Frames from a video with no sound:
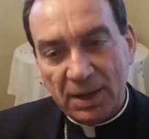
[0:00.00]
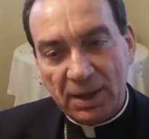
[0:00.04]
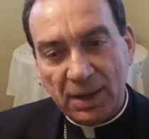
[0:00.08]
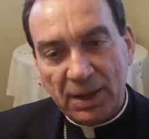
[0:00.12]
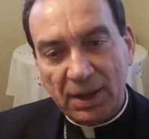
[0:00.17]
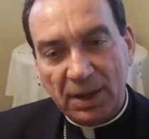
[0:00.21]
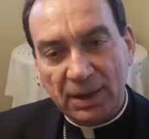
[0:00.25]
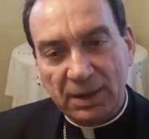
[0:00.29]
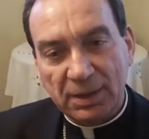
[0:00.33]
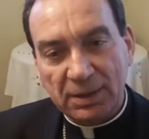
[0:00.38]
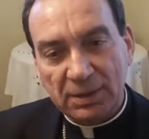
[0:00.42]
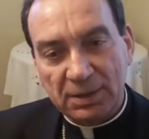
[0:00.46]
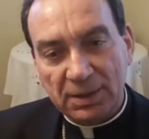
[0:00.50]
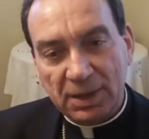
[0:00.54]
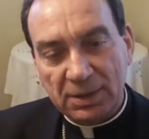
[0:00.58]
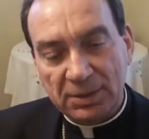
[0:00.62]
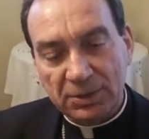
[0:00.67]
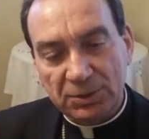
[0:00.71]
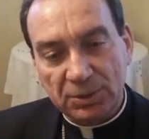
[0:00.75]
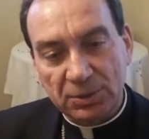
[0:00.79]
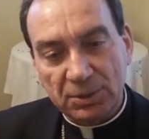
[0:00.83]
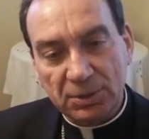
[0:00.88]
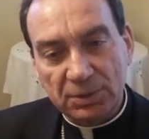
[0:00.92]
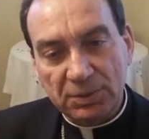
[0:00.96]
and I
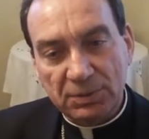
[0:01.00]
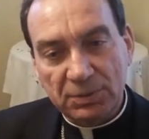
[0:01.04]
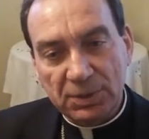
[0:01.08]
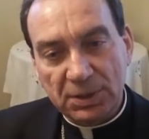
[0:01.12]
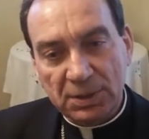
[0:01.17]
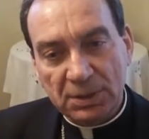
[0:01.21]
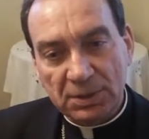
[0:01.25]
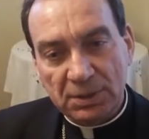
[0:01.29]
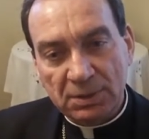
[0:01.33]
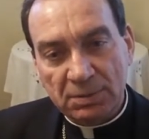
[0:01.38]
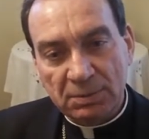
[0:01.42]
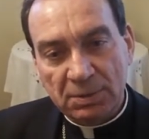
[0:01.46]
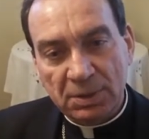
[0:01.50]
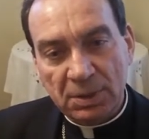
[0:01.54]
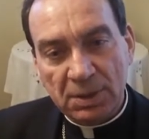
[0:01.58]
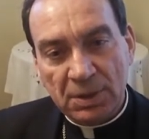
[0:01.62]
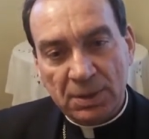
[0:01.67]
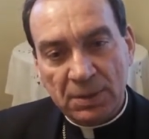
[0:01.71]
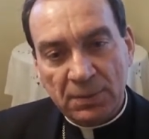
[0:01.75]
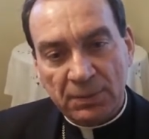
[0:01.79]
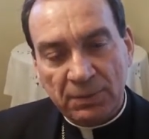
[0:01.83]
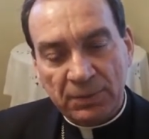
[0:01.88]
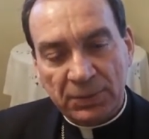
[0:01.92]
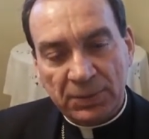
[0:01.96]
served in
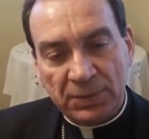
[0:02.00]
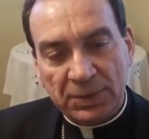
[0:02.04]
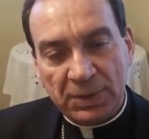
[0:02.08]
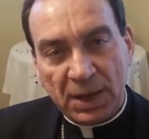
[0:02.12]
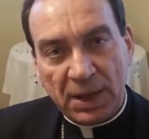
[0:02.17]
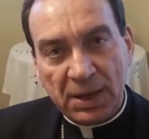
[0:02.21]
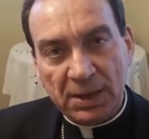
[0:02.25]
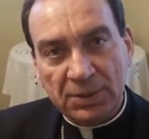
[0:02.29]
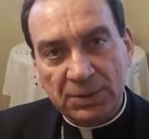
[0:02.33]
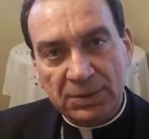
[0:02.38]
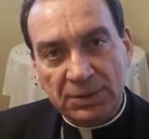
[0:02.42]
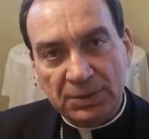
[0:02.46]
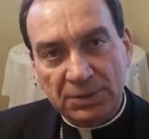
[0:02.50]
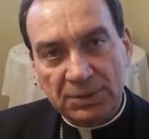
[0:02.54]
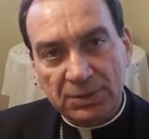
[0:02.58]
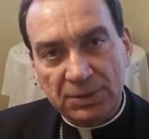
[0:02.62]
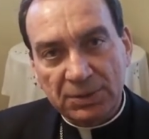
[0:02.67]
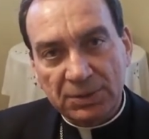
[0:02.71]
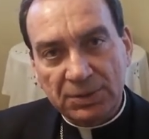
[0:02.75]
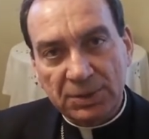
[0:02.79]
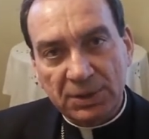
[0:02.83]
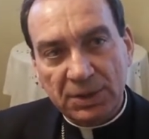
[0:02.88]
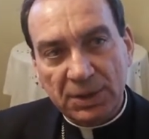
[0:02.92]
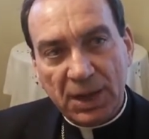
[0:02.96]
the Diocese of
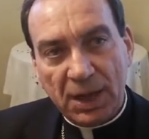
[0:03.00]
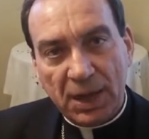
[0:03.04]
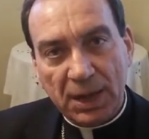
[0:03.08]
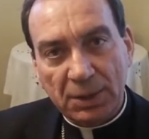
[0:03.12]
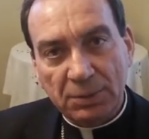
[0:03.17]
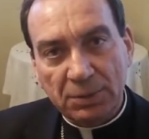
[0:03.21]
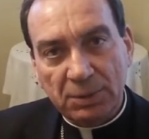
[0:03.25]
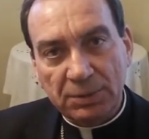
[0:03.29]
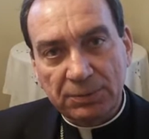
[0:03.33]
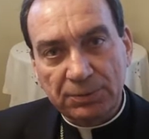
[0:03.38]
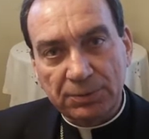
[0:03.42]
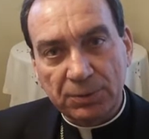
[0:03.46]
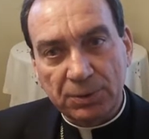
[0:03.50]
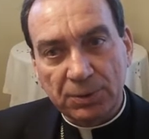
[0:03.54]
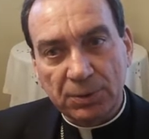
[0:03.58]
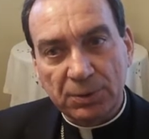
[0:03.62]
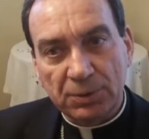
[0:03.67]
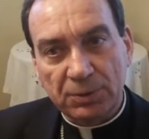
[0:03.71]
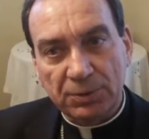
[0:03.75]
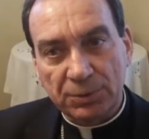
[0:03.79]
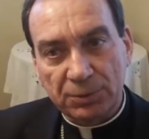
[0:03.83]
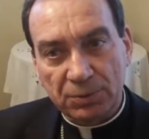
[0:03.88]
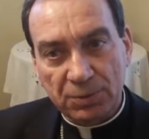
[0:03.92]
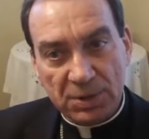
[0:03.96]
Sioux City, Iowa
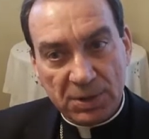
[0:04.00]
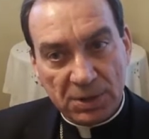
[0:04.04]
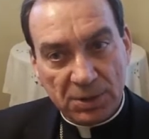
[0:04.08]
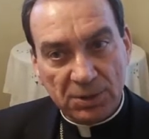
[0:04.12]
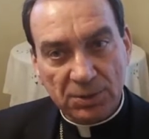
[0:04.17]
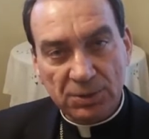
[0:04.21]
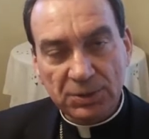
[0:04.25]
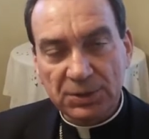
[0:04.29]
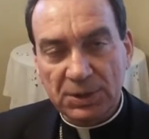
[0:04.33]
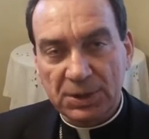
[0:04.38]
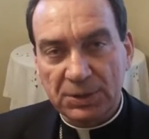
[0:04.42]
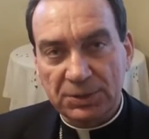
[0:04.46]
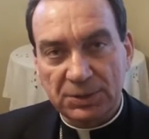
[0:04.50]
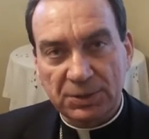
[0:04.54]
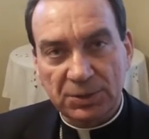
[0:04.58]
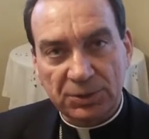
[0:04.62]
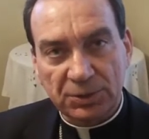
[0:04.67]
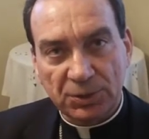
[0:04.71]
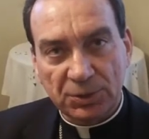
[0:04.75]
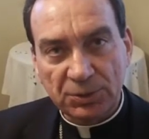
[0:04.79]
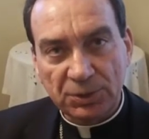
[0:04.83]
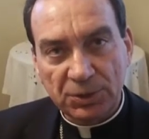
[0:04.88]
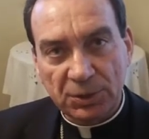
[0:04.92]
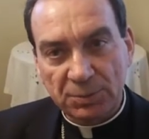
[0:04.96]
for 3 years as an
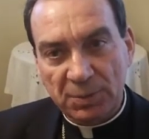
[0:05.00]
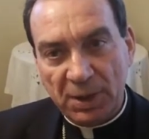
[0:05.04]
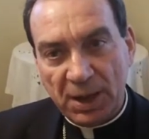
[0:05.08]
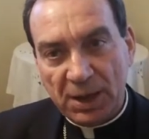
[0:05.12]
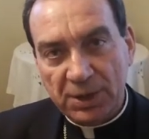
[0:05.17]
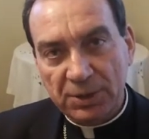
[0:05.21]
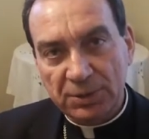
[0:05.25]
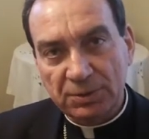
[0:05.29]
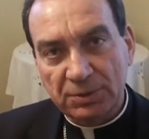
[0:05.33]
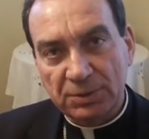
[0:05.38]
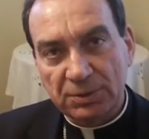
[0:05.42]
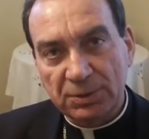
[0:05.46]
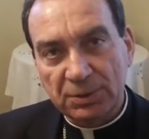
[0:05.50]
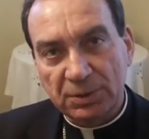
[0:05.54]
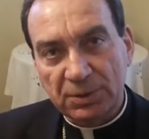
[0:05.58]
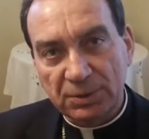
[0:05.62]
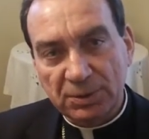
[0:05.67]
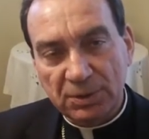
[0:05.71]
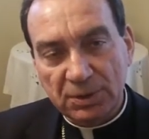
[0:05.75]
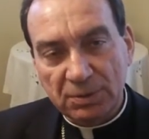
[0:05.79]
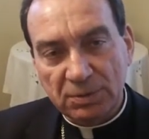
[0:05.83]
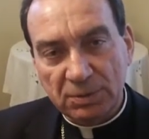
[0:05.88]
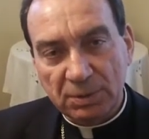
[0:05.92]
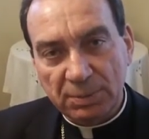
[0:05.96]
associate pastor at the
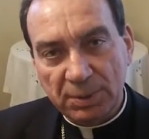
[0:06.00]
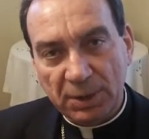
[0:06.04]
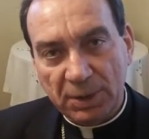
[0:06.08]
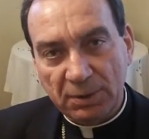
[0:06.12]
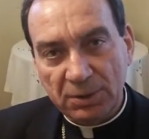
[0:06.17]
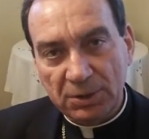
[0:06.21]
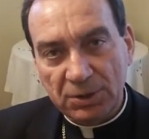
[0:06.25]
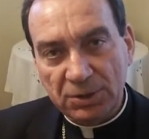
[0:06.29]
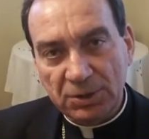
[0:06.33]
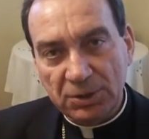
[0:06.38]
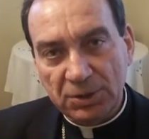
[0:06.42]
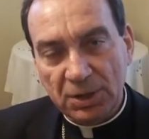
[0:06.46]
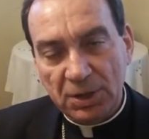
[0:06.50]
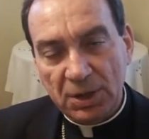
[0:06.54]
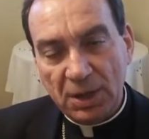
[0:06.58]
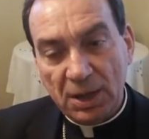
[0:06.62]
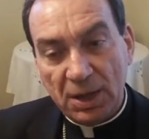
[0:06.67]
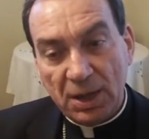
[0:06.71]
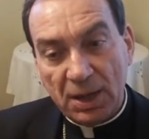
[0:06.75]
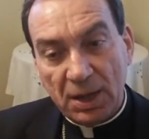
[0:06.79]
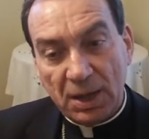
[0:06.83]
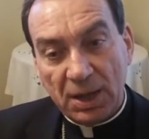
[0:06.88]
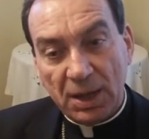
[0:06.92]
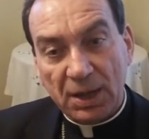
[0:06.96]
Cathedral Parish.
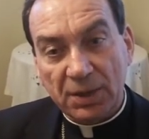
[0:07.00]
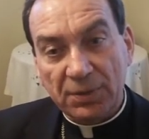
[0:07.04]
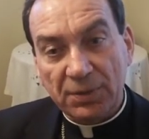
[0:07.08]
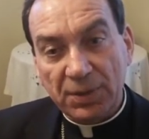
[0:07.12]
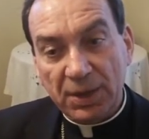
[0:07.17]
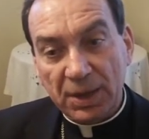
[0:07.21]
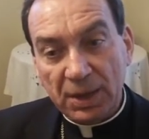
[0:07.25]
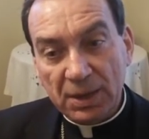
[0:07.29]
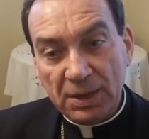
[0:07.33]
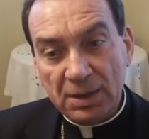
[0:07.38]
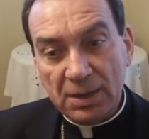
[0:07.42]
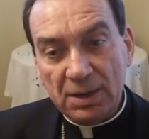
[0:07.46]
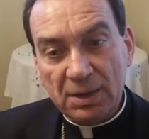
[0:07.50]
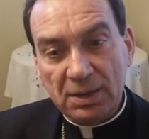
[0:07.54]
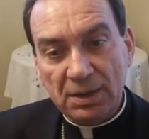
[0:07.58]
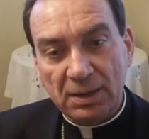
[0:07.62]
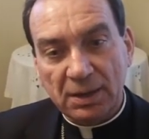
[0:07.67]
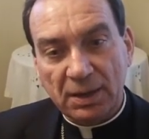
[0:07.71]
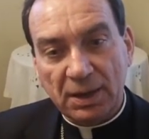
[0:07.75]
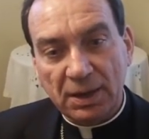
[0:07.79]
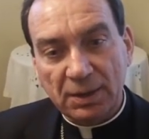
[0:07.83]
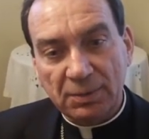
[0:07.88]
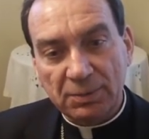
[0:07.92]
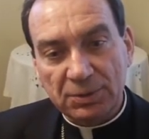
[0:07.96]
And then
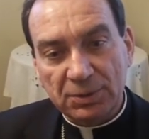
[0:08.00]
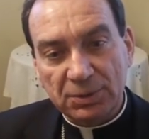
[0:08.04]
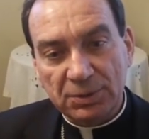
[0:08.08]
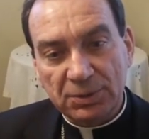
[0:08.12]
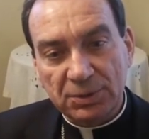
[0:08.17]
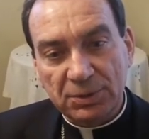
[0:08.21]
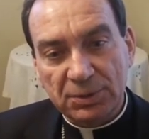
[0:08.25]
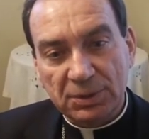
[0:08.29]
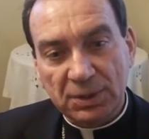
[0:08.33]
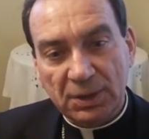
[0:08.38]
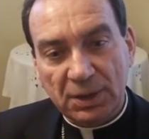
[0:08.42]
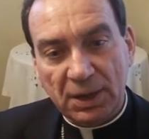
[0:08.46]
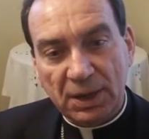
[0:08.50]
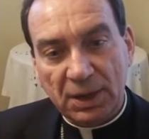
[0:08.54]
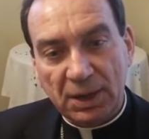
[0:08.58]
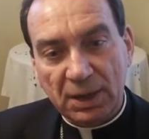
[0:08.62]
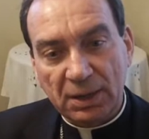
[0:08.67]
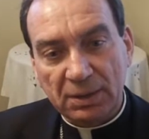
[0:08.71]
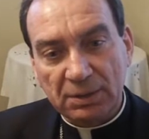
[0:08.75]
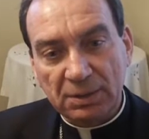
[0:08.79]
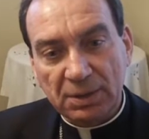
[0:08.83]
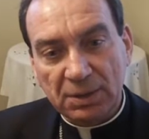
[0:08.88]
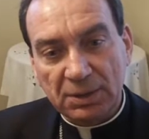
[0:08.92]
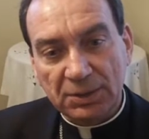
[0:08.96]
I was
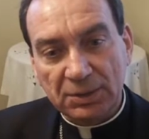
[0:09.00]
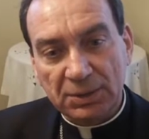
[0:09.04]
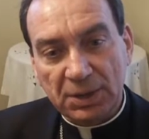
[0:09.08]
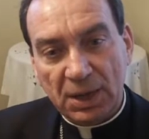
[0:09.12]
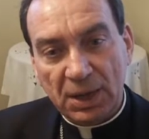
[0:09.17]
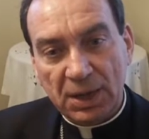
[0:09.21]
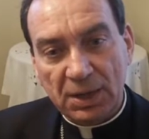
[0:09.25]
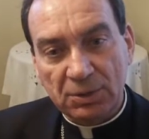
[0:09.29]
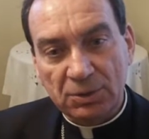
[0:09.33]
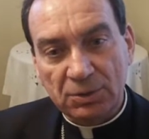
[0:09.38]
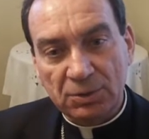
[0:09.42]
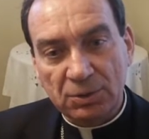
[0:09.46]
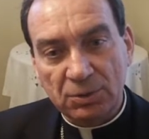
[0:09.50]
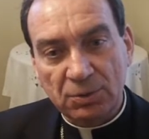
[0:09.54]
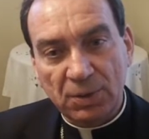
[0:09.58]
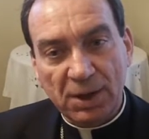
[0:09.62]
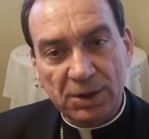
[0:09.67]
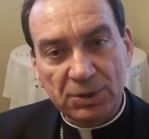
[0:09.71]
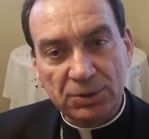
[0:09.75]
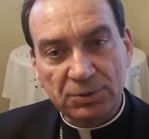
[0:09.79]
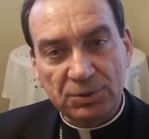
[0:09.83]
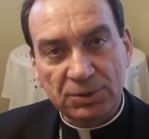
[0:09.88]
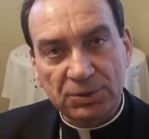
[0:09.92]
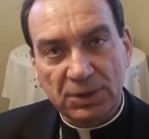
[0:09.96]
assigned to
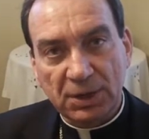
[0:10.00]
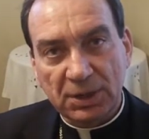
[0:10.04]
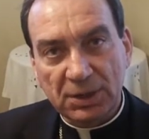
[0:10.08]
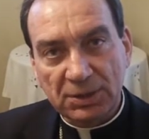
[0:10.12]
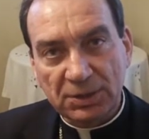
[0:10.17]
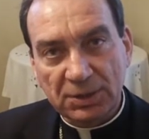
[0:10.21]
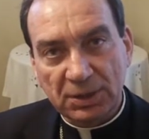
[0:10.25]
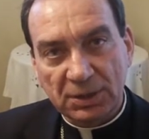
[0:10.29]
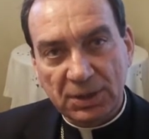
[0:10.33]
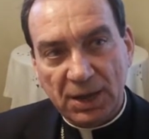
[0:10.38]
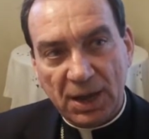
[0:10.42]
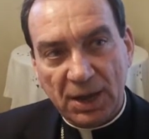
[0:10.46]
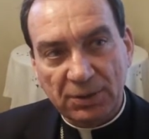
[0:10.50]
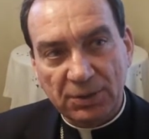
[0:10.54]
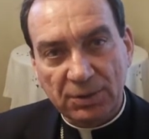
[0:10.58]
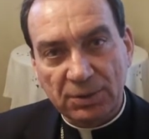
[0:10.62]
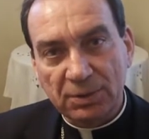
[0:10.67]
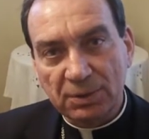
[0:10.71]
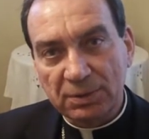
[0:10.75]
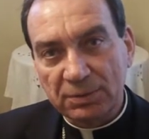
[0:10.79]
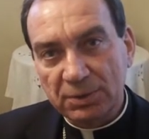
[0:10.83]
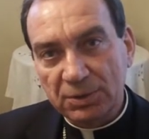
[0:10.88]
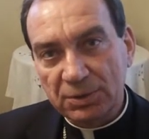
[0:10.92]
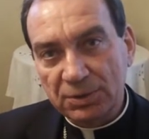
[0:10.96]
graduate studies at Catholic
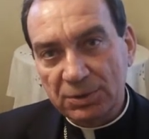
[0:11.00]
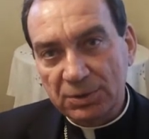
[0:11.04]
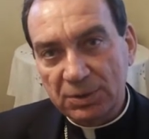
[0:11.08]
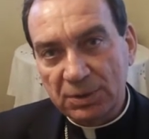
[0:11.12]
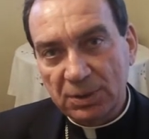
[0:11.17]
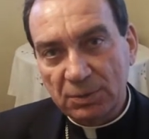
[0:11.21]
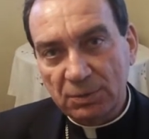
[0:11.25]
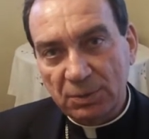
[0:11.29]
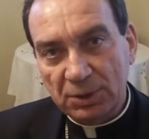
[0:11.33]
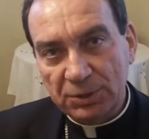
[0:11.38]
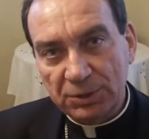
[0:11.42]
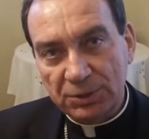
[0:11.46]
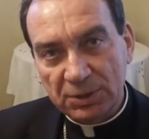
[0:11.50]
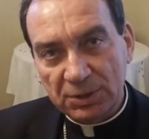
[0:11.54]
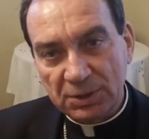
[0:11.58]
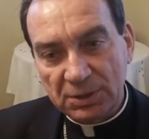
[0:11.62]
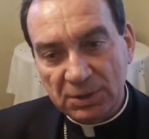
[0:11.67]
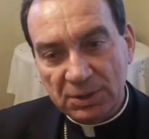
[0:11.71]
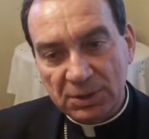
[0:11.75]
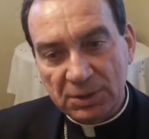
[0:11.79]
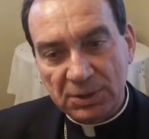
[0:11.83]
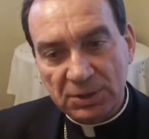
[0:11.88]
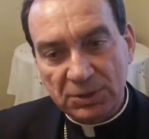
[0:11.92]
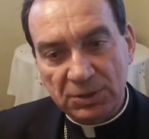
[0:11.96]
University in
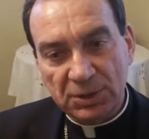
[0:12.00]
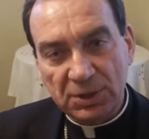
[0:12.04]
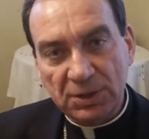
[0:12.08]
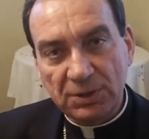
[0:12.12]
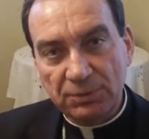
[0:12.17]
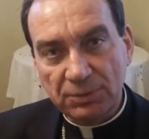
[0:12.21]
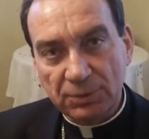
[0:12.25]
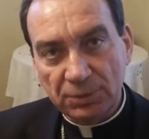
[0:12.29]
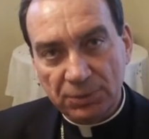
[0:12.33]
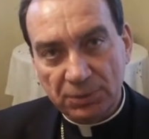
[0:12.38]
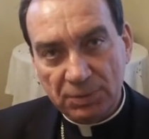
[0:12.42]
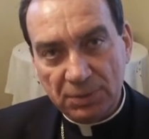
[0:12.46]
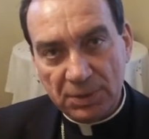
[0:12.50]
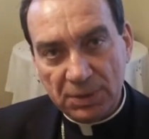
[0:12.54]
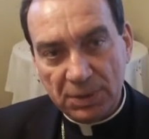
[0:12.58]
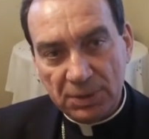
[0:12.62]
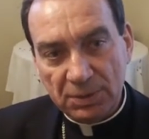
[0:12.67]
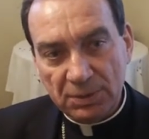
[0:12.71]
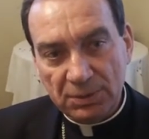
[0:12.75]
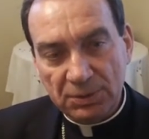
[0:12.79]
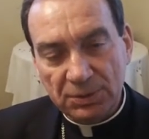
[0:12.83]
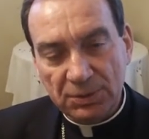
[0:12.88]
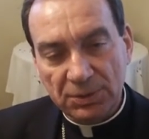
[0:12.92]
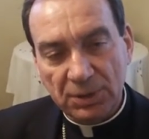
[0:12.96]
Washington, D.C. for 3
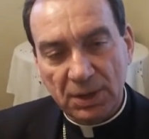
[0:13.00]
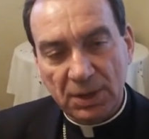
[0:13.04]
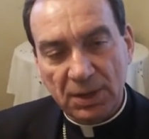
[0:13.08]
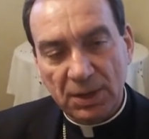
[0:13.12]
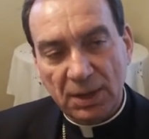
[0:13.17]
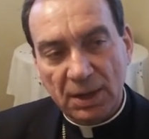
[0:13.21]
years.